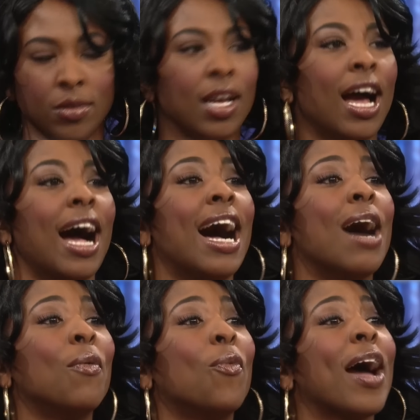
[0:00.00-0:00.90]
beautiful.
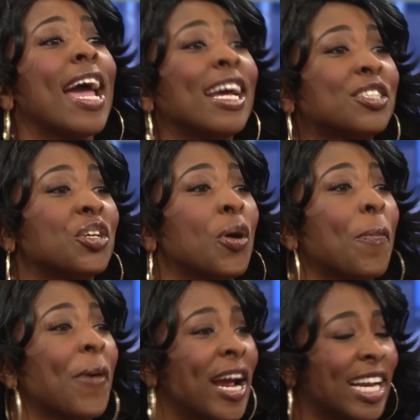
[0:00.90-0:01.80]
I'm way too
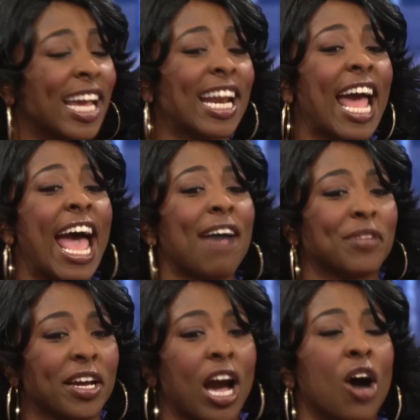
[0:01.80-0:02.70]
to have
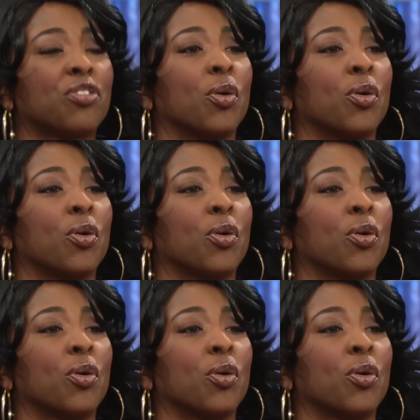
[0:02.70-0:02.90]
to go